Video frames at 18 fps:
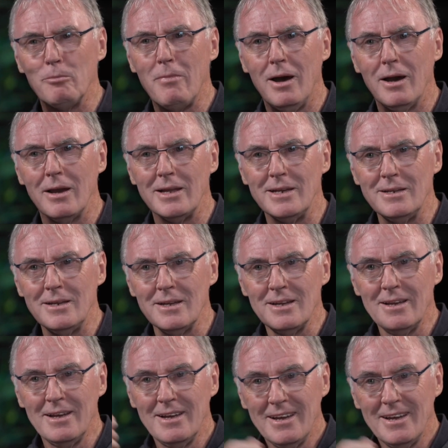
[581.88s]
mind,
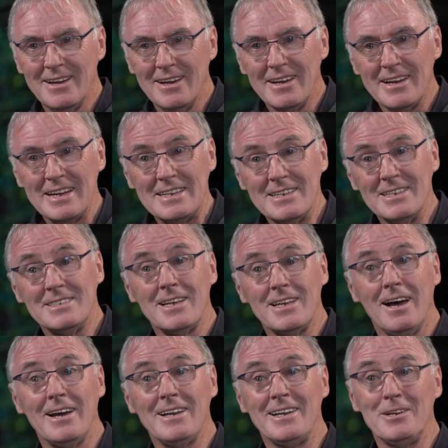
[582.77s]

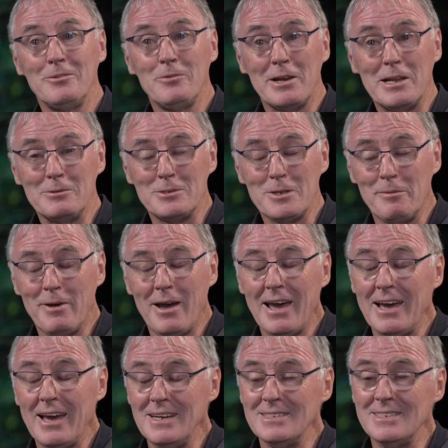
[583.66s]
decided when he was
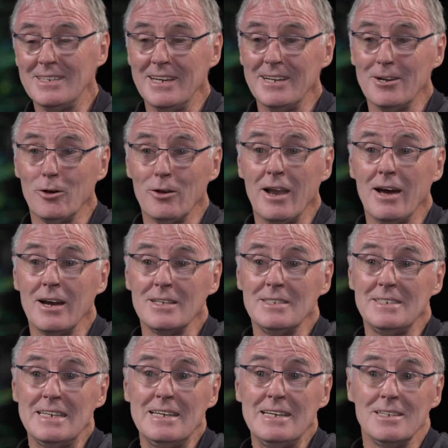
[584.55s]
about 18 or
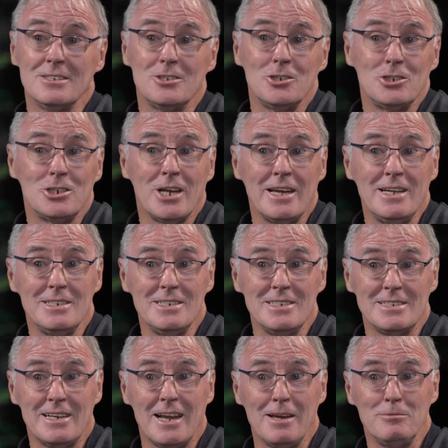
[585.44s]
19 to change
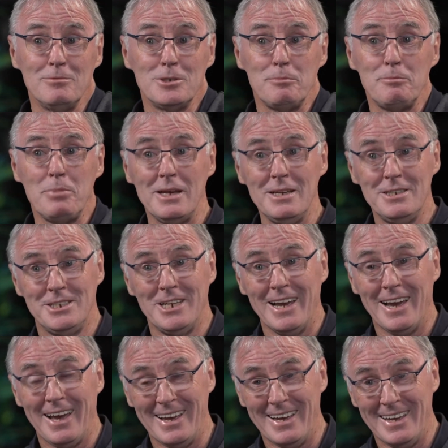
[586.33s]
his name to
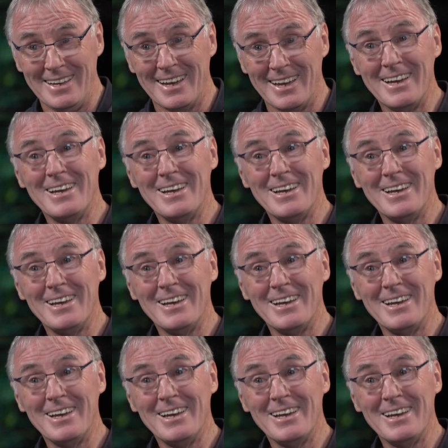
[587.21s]
PJ